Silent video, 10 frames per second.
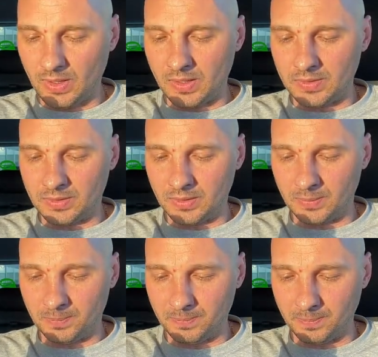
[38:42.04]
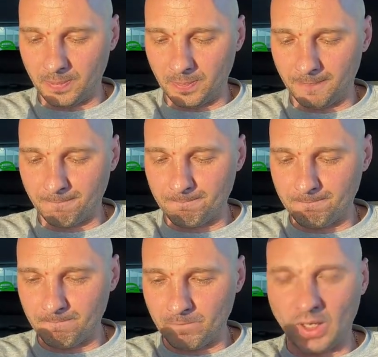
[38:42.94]
and
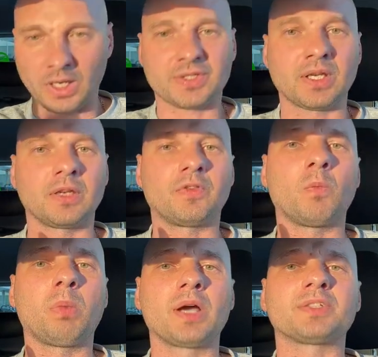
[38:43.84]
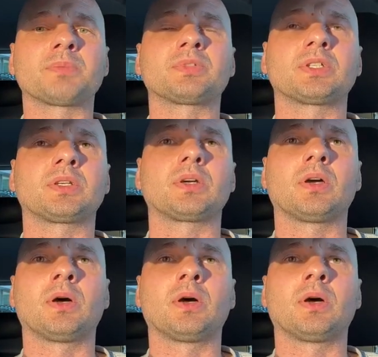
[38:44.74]
like I said, if you buy something,